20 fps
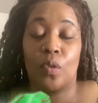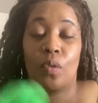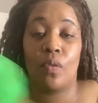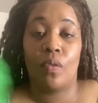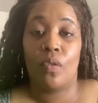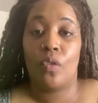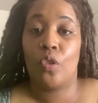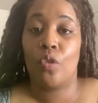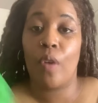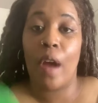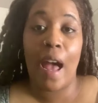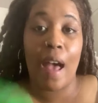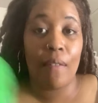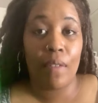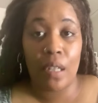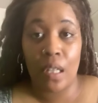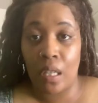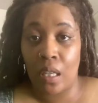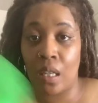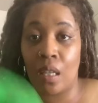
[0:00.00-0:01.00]

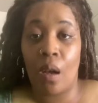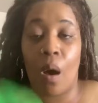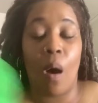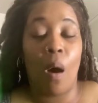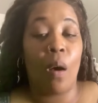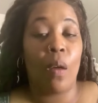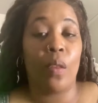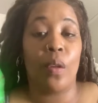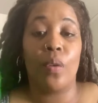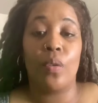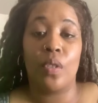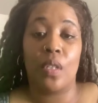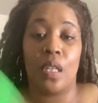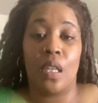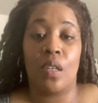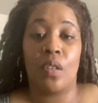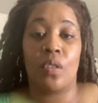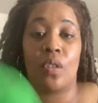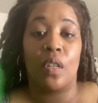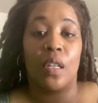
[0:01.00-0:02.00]
traveling, all those
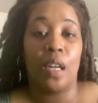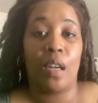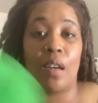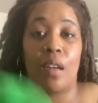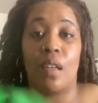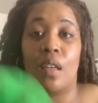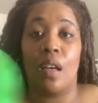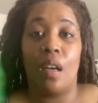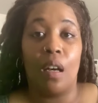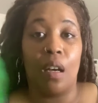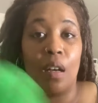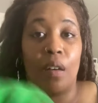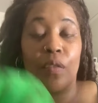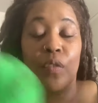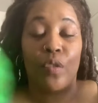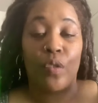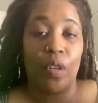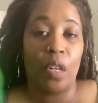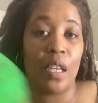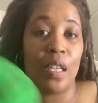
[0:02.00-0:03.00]
things are an area of
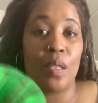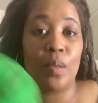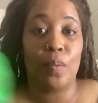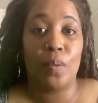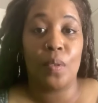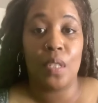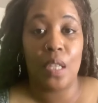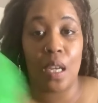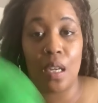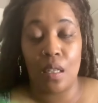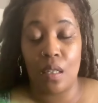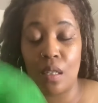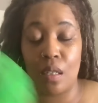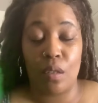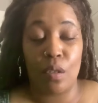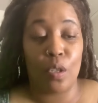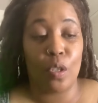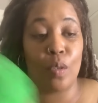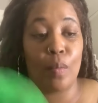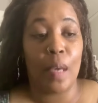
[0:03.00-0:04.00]
transportation.
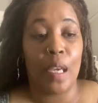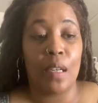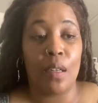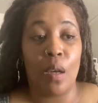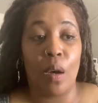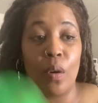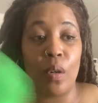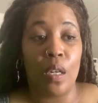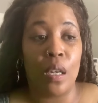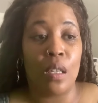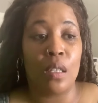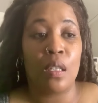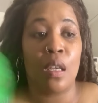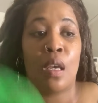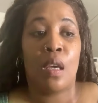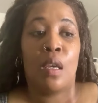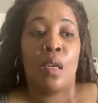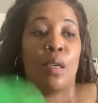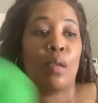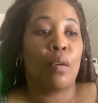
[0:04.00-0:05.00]
So you may notice
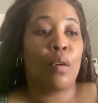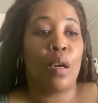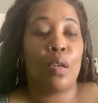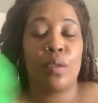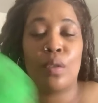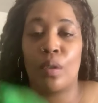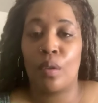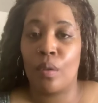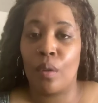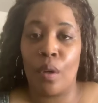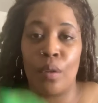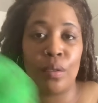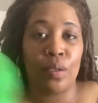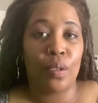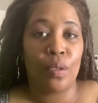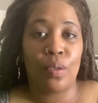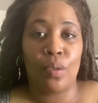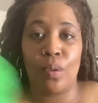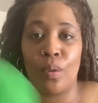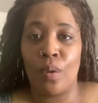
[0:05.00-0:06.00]
you go to the grocery
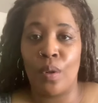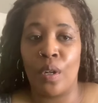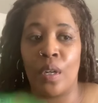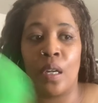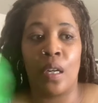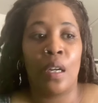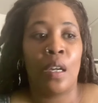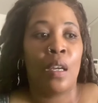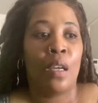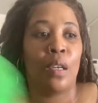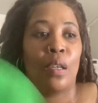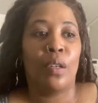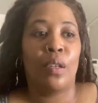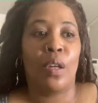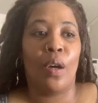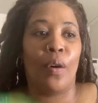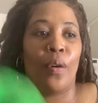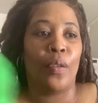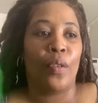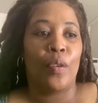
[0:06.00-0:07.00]
store, you
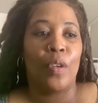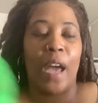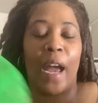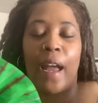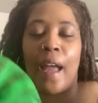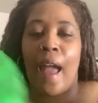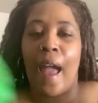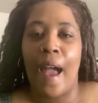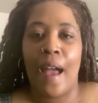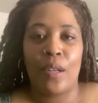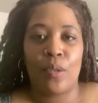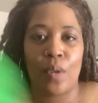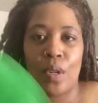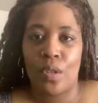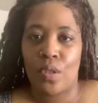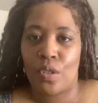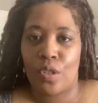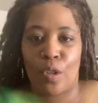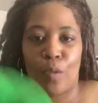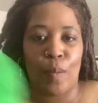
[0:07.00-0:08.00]
know, the cash
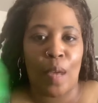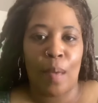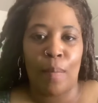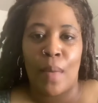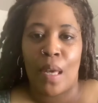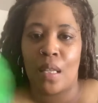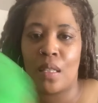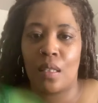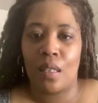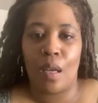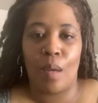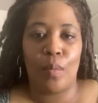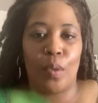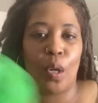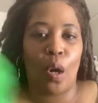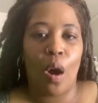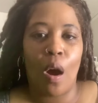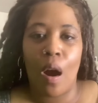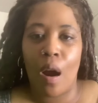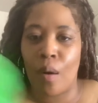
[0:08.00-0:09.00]
register may mess up, the
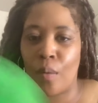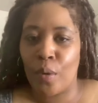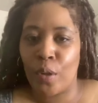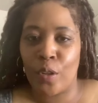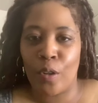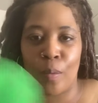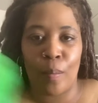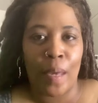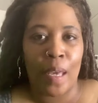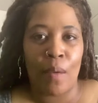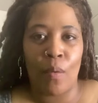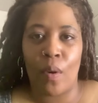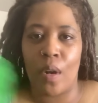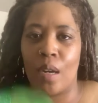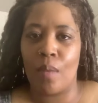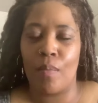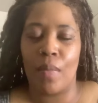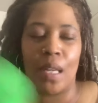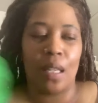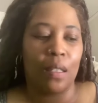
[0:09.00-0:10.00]
card reader may
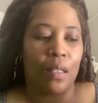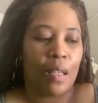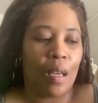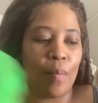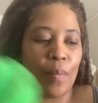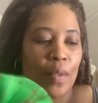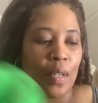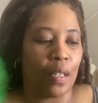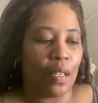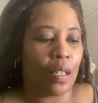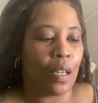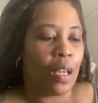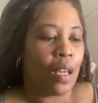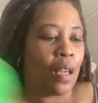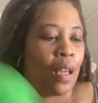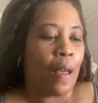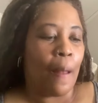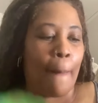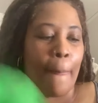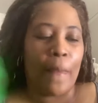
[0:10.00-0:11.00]
mess up, and
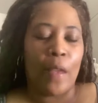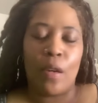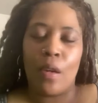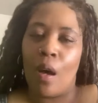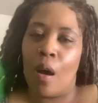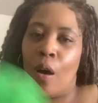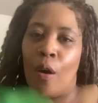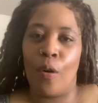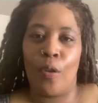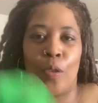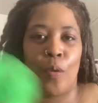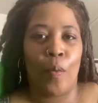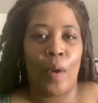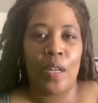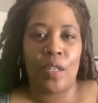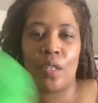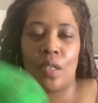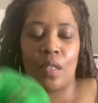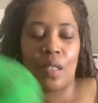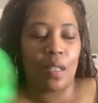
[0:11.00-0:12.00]

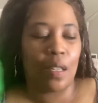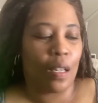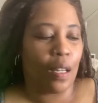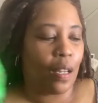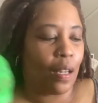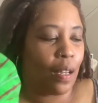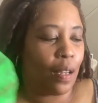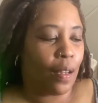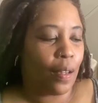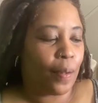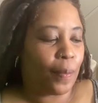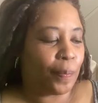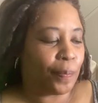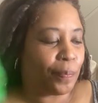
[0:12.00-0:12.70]
the